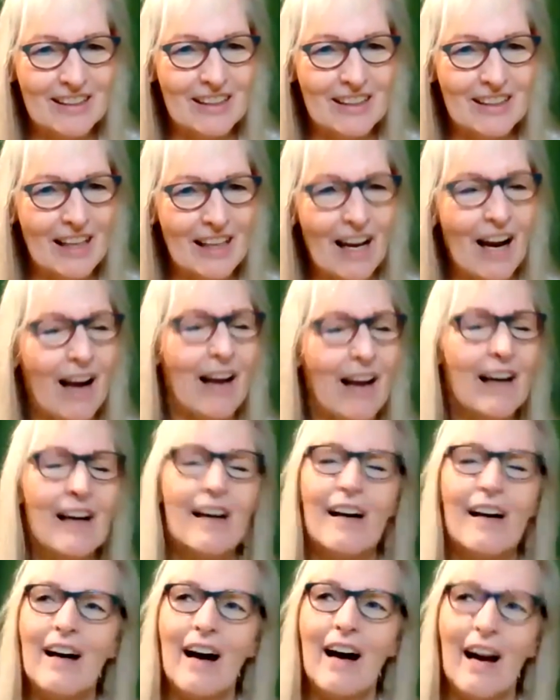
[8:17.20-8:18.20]
yeah,
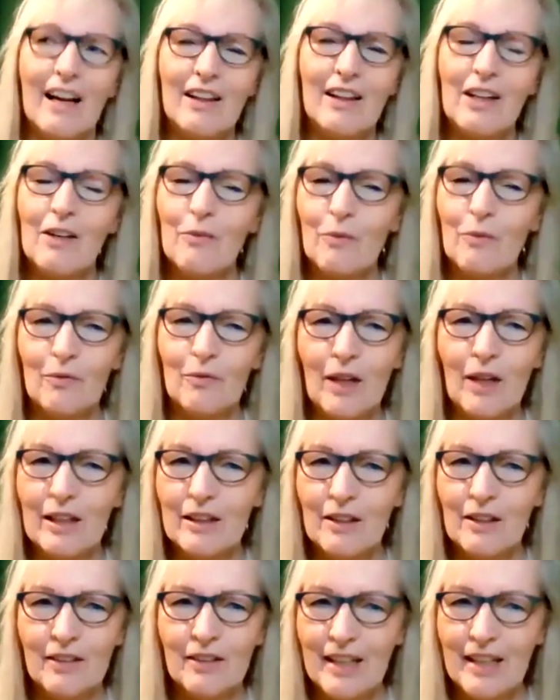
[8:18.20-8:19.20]
I
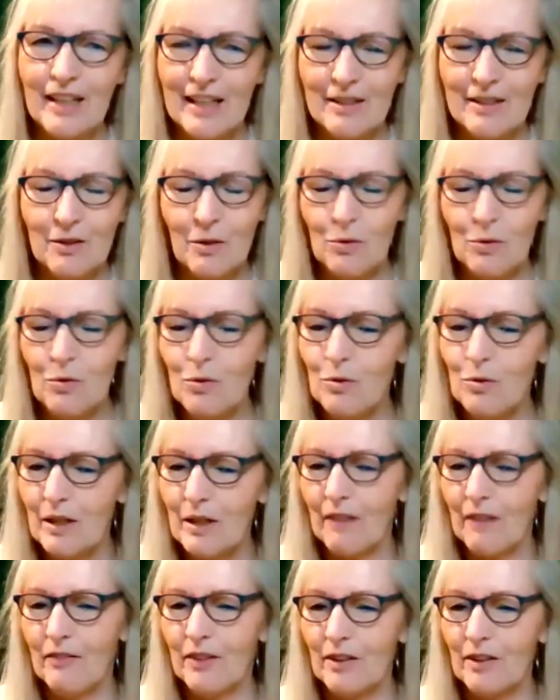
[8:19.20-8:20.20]
love connect. Whew,
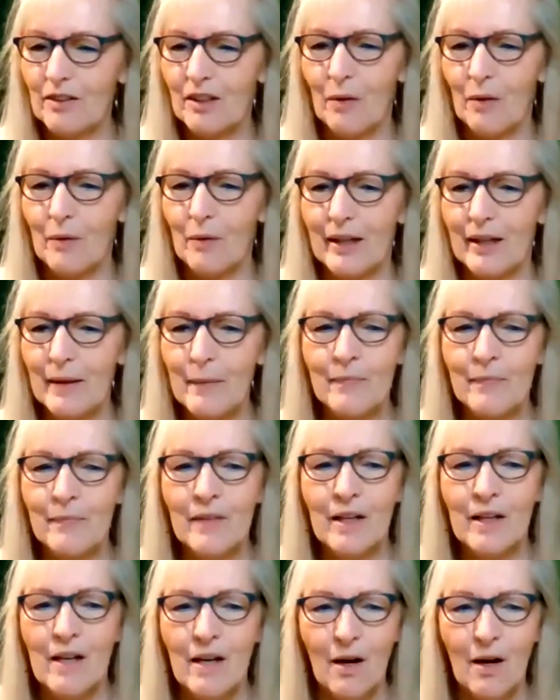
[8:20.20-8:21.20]
and I feel it already.
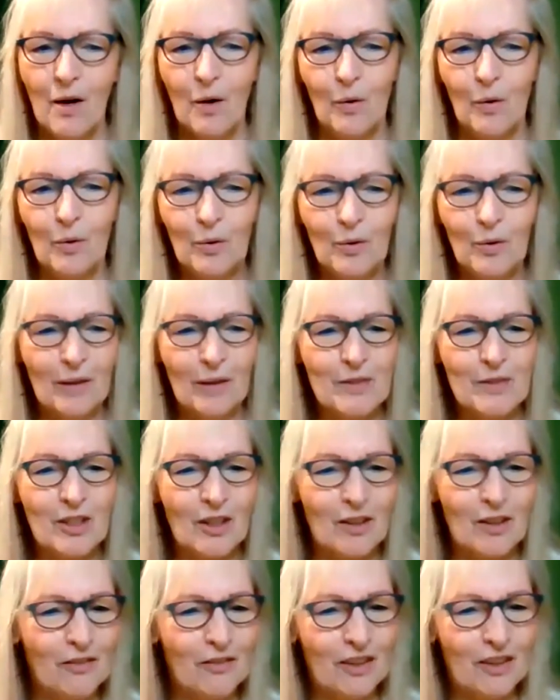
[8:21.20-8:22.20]
Whew, I'm
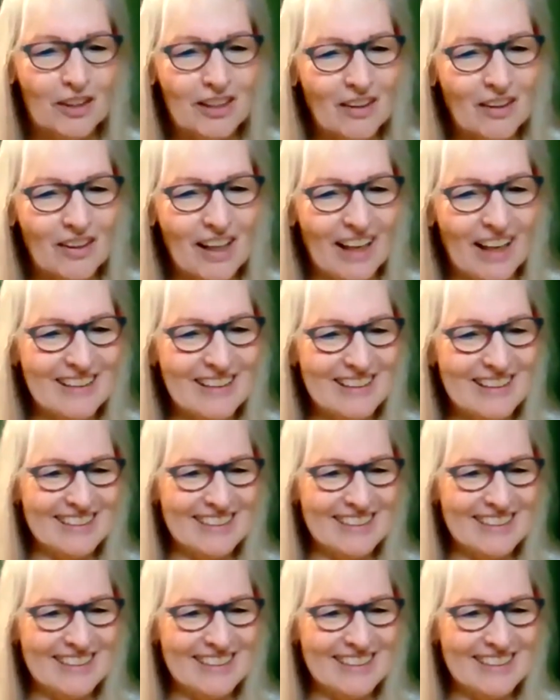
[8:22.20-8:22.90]
starting to feel it. Okay,